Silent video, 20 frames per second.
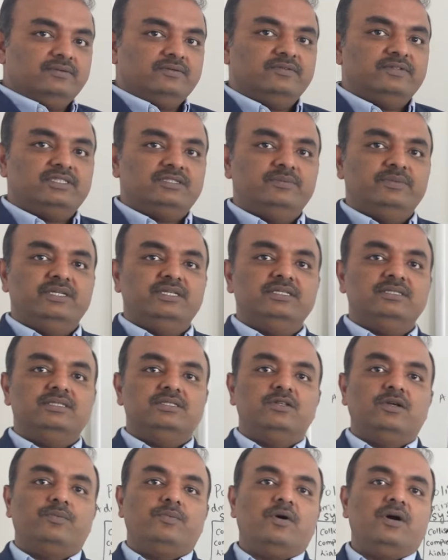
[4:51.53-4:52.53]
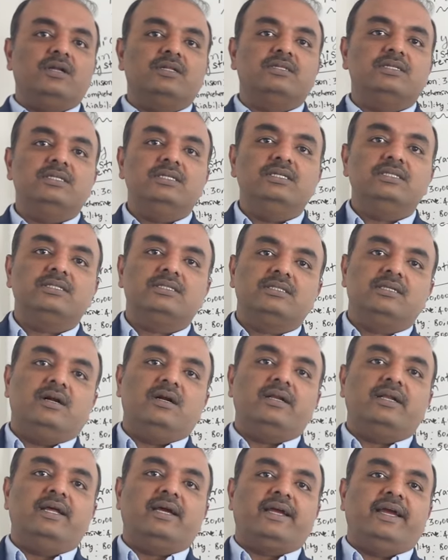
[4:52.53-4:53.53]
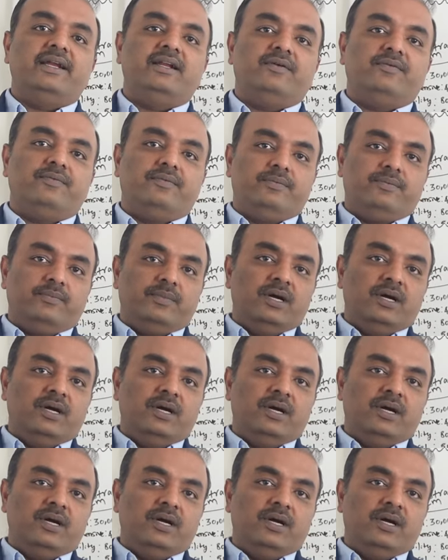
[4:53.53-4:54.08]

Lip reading: which means your policy is not a kind of